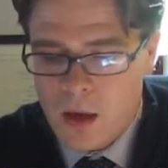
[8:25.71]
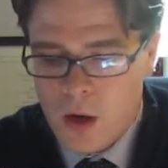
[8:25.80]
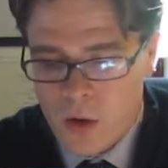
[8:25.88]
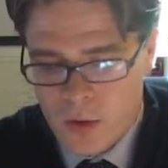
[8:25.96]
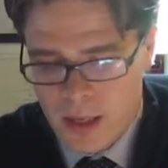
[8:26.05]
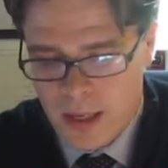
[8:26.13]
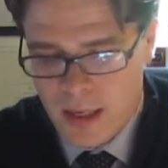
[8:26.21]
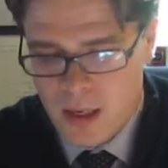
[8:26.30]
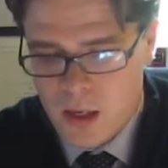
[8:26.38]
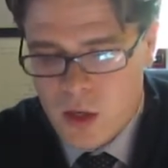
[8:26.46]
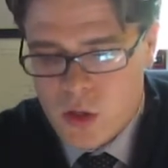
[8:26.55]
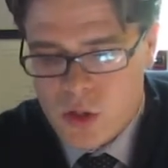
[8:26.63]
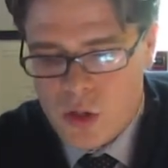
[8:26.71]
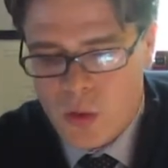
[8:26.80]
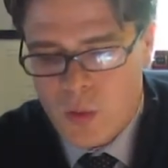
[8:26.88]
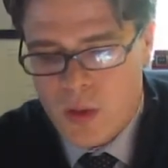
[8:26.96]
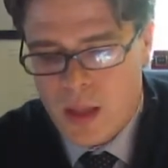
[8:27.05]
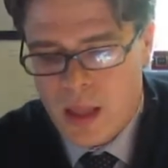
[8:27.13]
Okay,
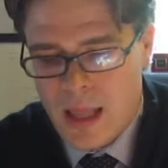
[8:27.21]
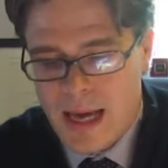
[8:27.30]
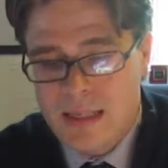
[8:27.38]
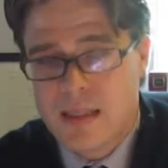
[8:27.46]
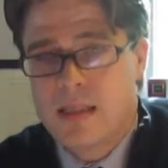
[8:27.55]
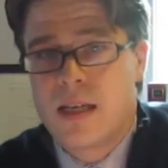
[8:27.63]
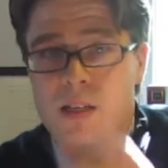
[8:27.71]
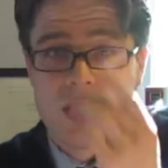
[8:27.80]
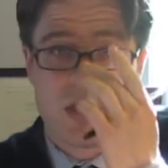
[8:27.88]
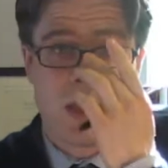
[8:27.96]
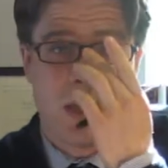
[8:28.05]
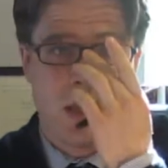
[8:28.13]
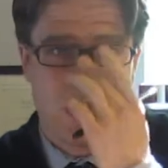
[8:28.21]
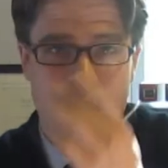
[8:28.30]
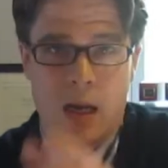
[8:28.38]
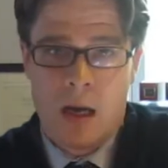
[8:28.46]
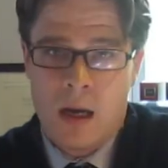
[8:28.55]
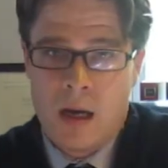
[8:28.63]
so that's essentially
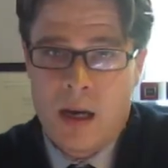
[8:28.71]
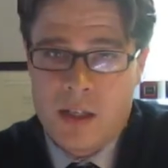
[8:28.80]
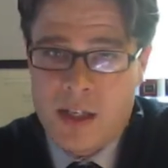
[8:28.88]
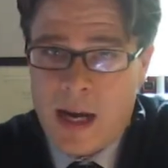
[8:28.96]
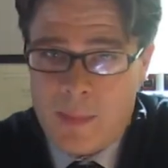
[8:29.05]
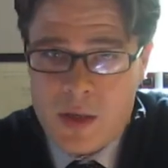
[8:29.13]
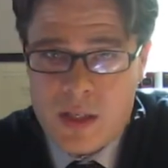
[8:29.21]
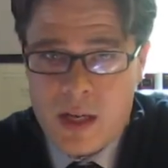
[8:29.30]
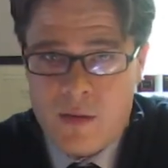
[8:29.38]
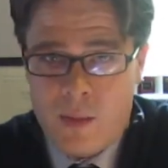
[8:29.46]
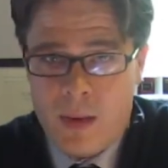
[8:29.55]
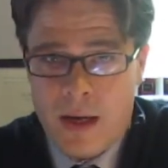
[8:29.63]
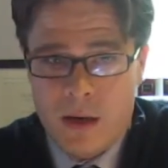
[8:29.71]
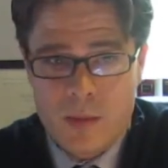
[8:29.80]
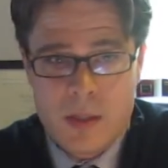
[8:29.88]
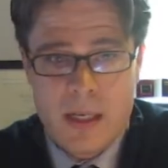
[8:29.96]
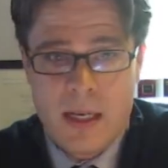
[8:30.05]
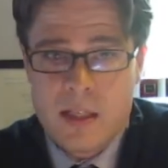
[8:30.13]
a Chapter 7
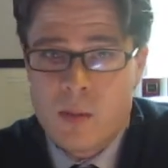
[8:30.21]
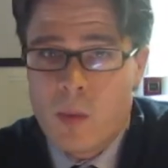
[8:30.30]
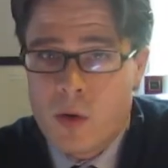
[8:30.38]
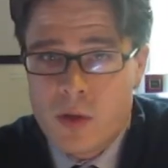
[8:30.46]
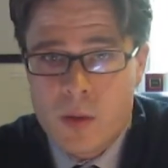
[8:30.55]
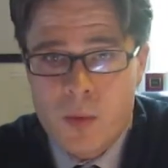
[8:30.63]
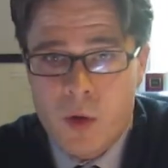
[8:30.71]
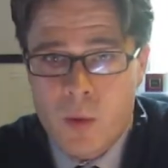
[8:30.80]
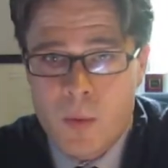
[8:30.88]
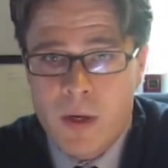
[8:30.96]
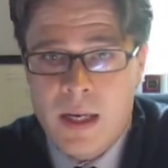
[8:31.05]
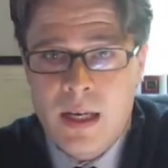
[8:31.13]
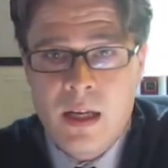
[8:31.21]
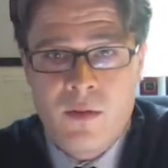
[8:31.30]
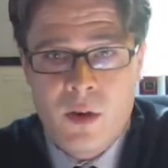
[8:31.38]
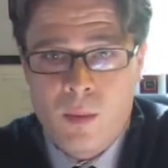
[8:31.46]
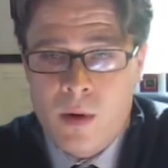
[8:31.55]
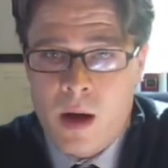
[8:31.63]
bankruptcy. It's most appropriate if
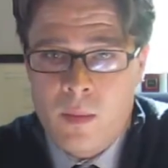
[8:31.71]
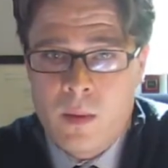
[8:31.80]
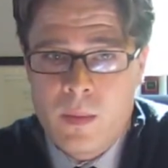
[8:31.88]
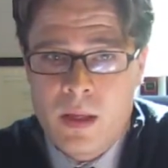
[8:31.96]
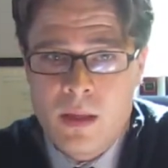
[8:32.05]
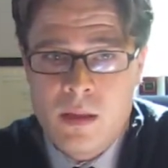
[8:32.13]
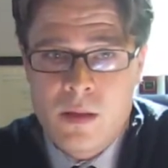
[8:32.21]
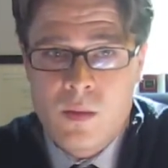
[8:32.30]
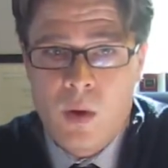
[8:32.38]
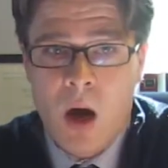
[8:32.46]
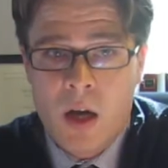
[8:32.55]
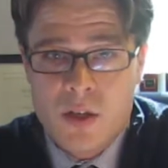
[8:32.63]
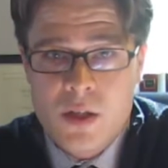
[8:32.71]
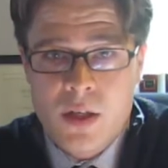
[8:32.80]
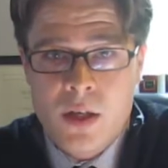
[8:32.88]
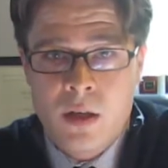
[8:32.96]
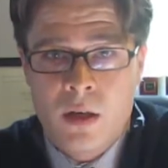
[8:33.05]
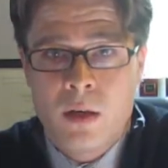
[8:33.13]
your problem is
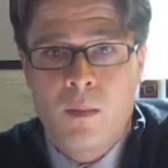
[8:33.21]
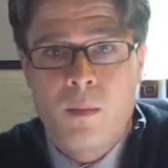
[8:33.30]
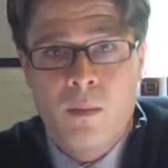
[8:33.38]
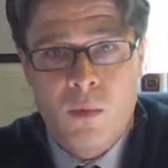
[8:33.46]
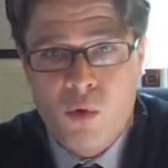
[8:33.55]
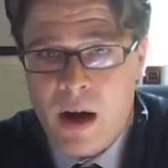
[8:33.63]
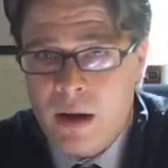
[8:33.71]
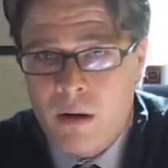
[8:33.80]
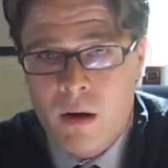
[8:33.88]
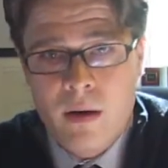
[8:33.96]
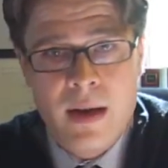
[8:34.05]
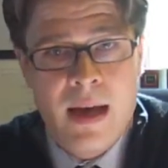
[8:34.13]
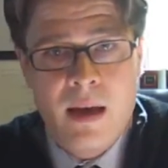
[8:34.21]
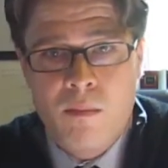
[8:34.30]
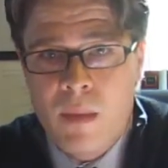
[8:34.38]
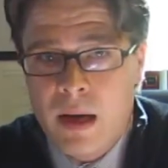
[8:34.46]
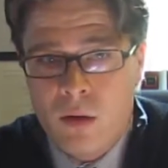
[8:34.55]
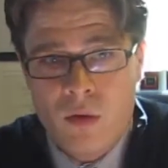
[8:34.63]
unsecured credit card debt,
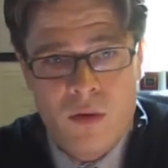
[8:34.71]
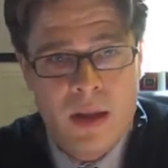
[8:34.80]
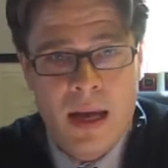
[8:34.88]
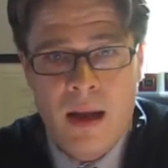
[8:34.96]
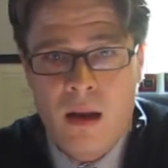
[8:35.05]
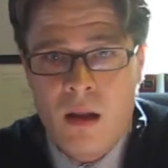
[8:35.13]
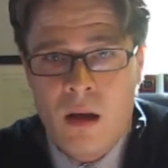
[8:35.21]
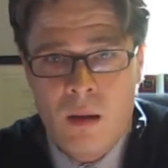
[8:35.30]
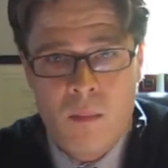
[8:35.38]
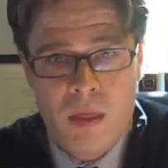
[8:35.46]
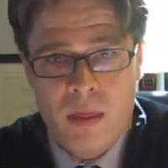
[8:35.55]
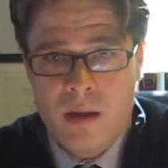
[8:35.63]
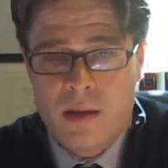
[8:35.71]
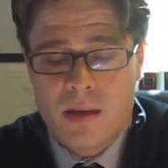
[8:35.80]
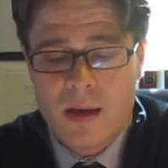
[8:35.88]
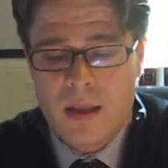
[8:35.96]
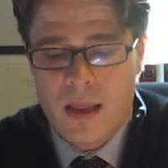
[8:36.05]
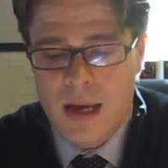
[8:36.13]
medical debt, things
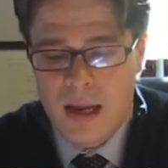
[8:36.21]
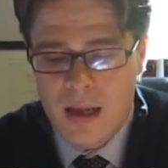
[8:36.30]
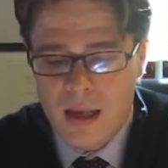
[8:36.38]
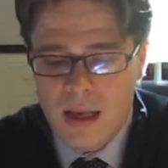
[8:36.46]
like that.